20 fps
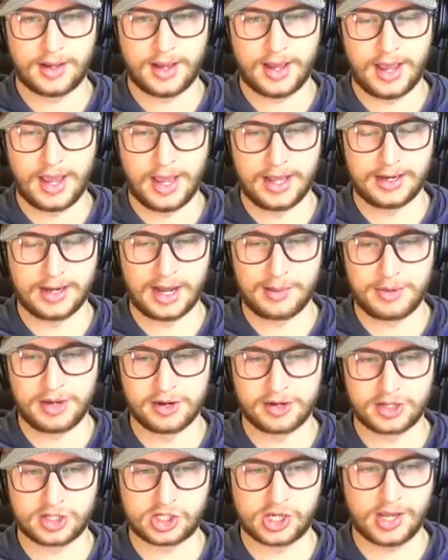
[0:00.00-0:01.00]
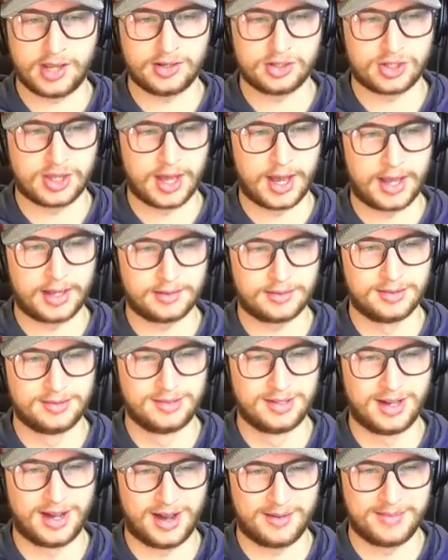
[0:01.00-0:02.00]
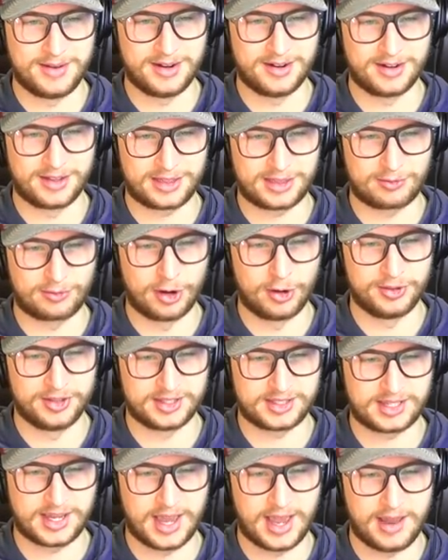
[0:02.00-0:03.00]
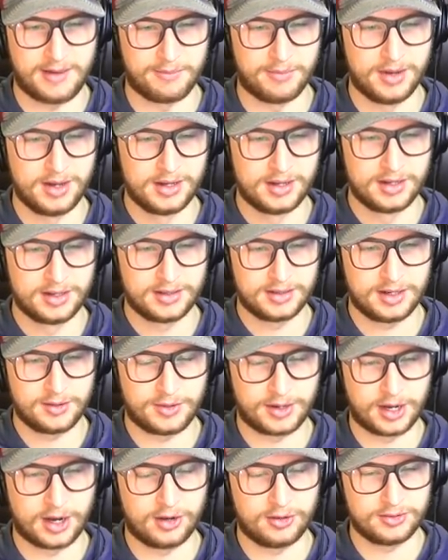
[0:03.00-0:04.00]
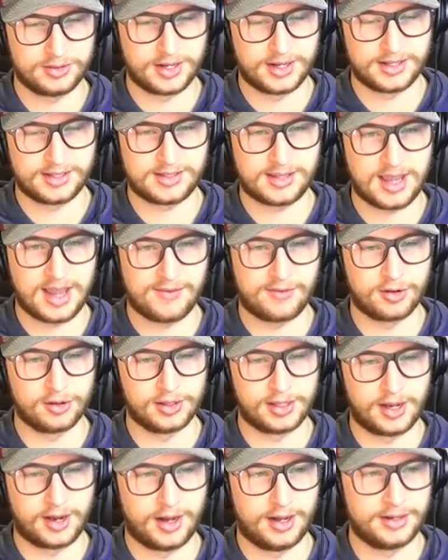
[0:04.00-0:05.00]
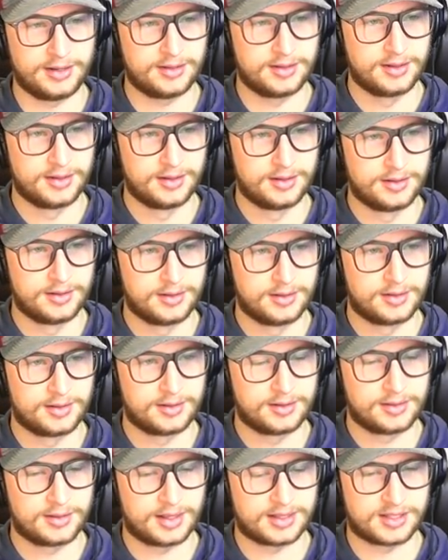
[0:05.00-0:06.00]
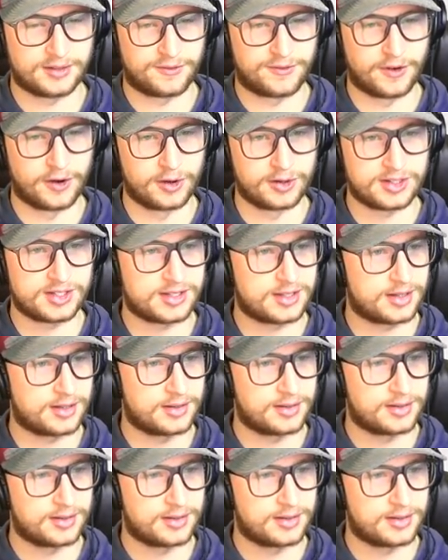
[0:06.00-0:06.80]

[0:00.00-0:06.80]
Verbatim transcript: And I'm here to change that. I'm here to throw this game. There we go. Nice save early on. That's a first.